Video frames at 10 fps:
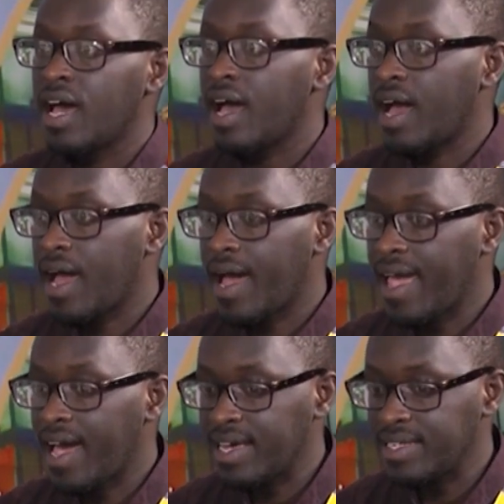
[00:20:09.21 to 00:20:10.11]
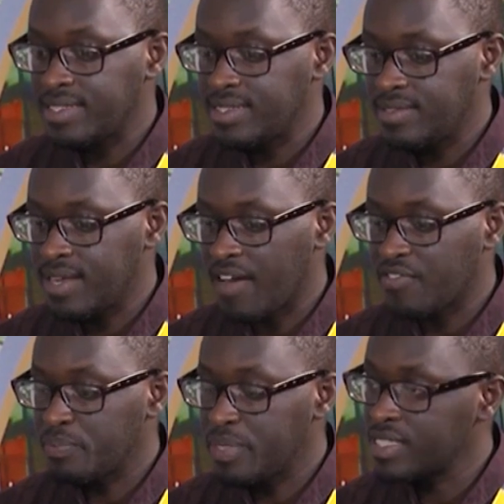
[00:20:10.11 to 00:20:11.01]
Uh, I had I
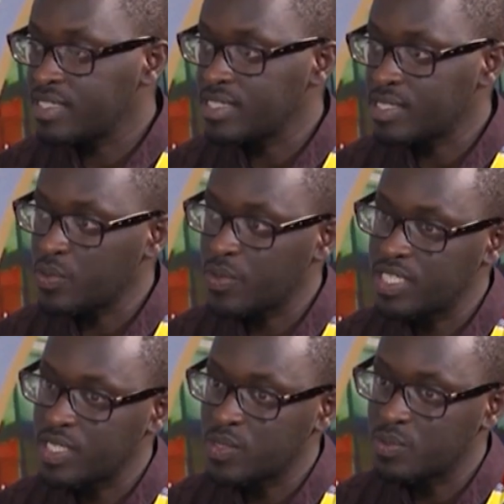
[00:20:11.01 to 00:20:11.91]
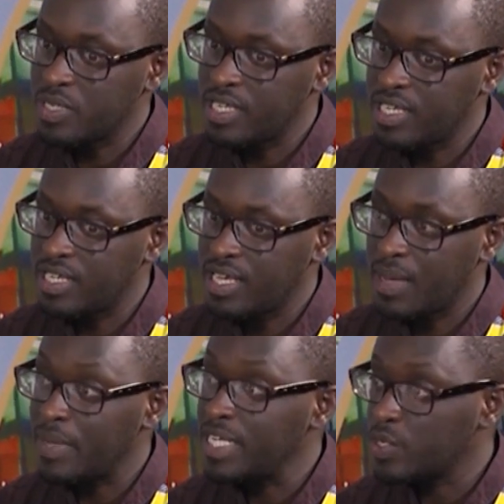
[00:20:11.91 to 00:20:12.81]
have a big sister who wanted to be
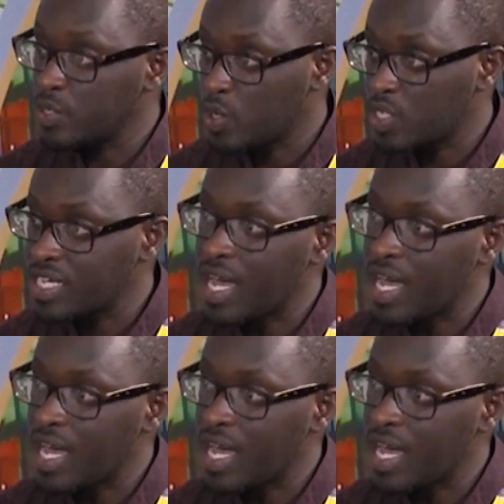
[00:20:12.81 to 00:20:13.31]
a medical doctor.